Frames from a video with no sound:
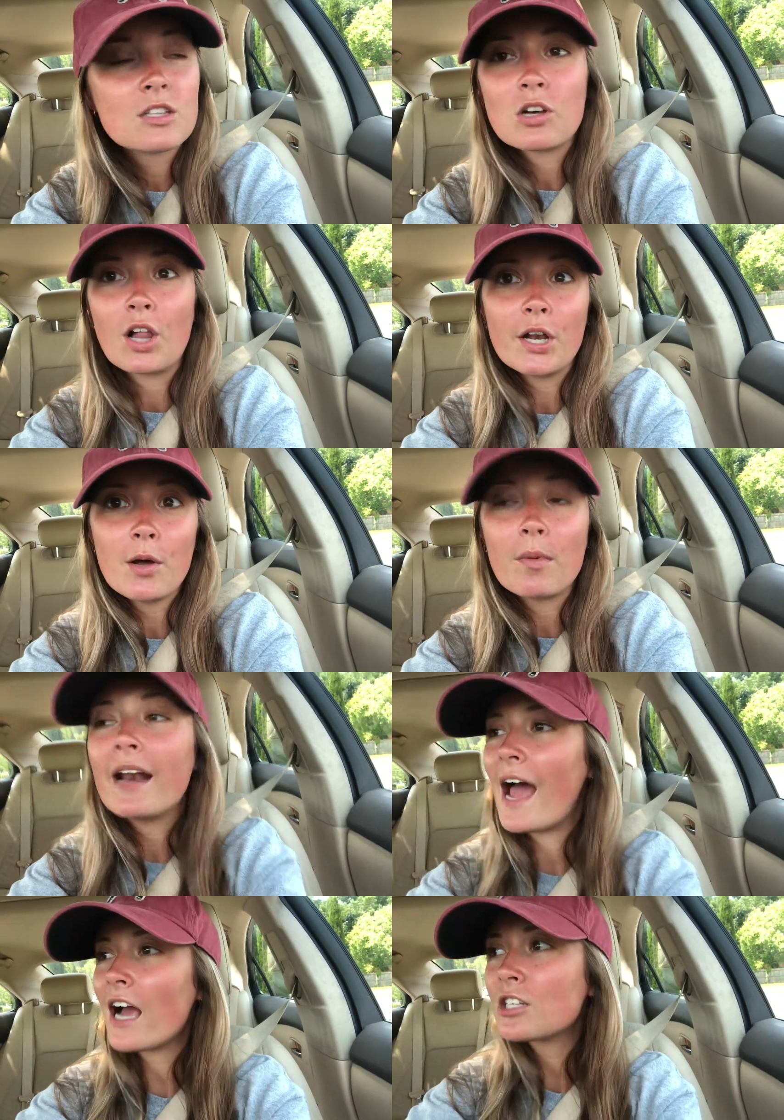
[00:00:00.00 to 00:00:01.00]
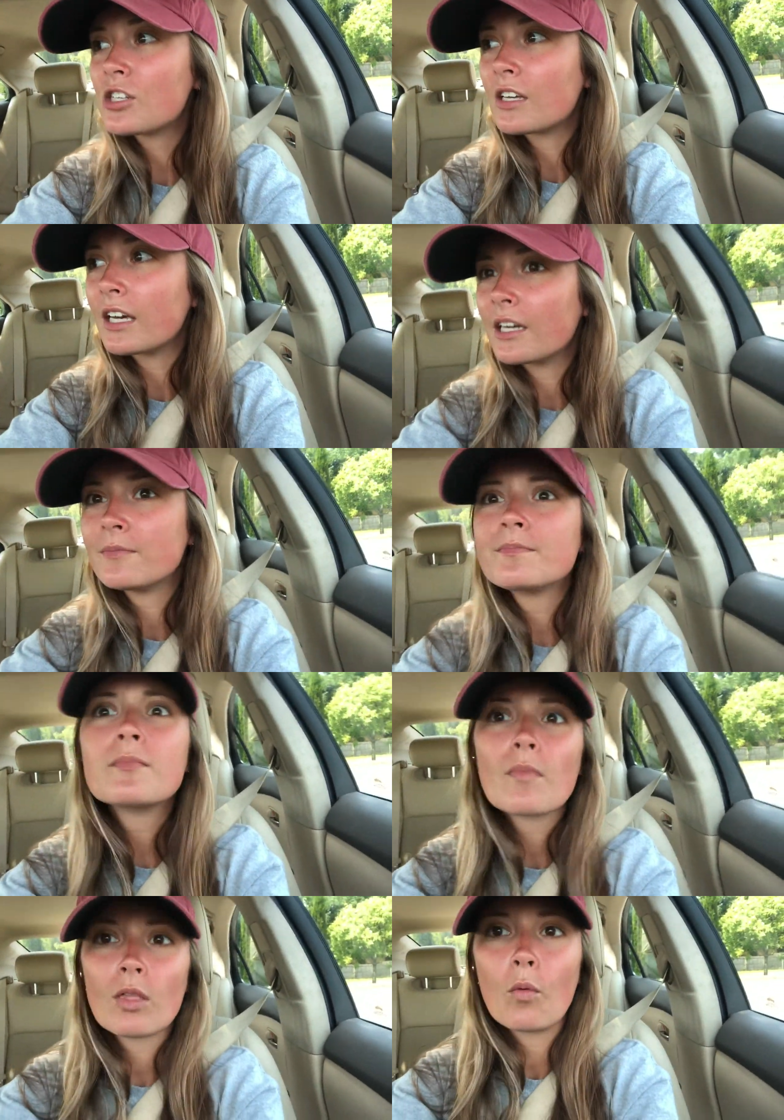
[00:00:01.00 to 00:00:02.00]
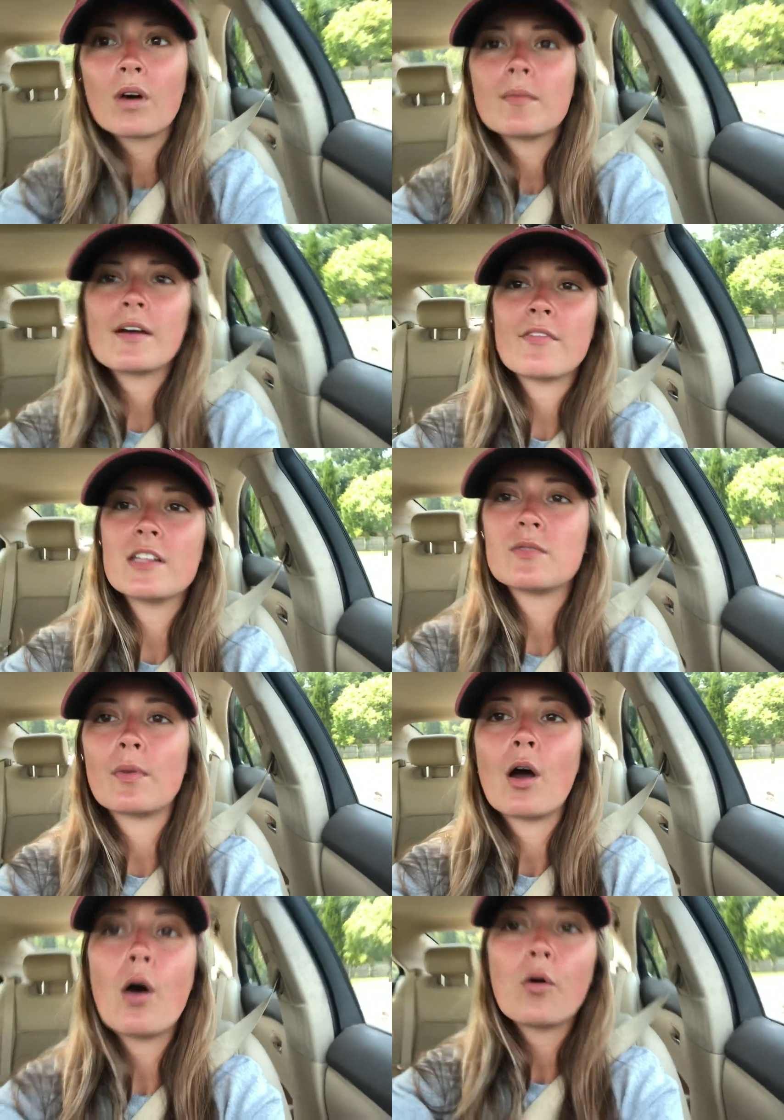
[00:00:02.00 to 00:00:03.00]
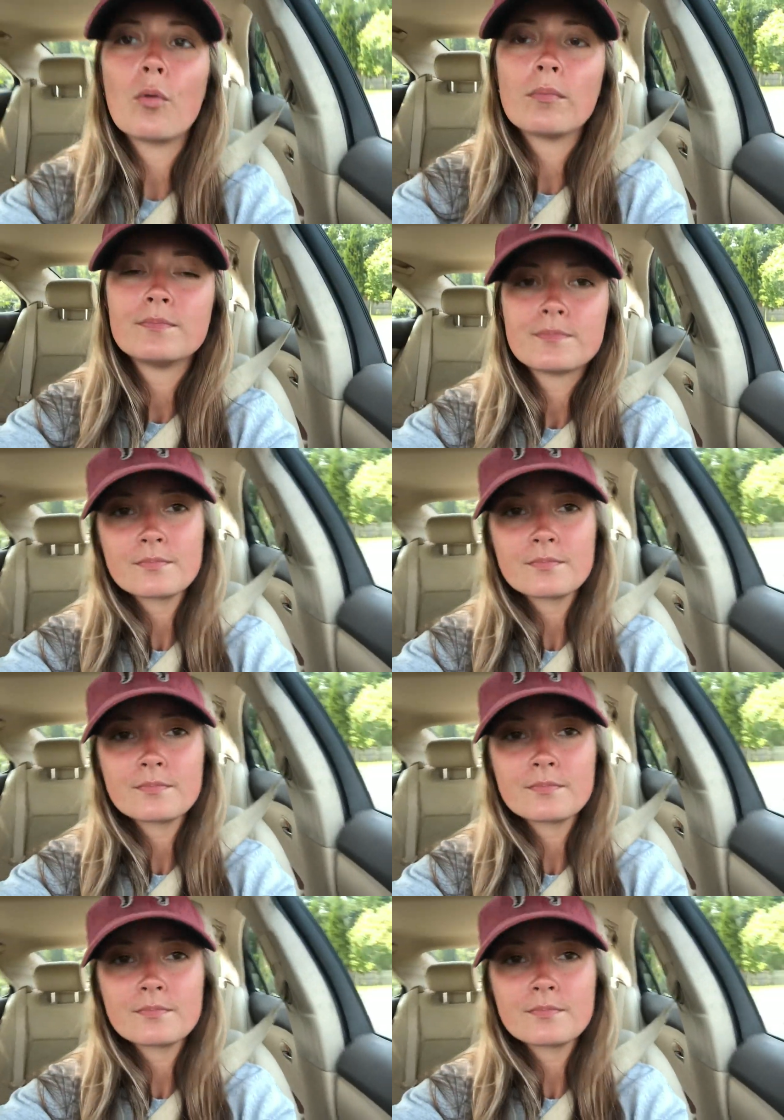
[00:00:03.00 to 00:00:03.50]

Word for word: That's all I know. And actually, one of my friends from home